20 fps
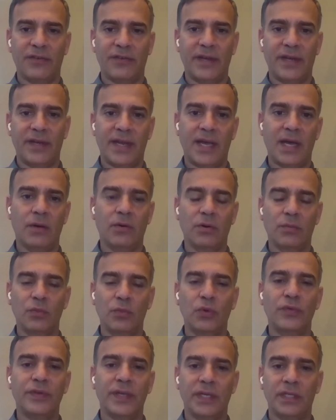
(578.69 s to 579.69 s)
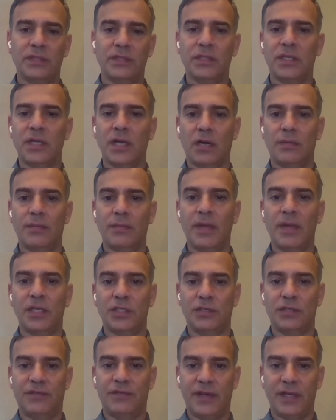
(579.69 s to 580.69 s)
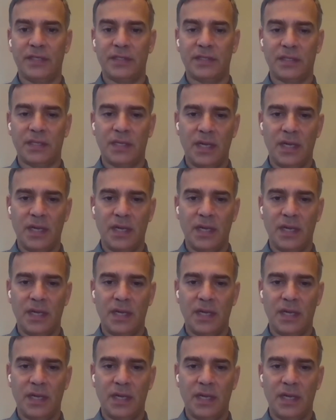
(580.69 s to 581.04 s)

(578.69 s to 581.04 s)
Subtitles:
And now we're moving into the automation phase.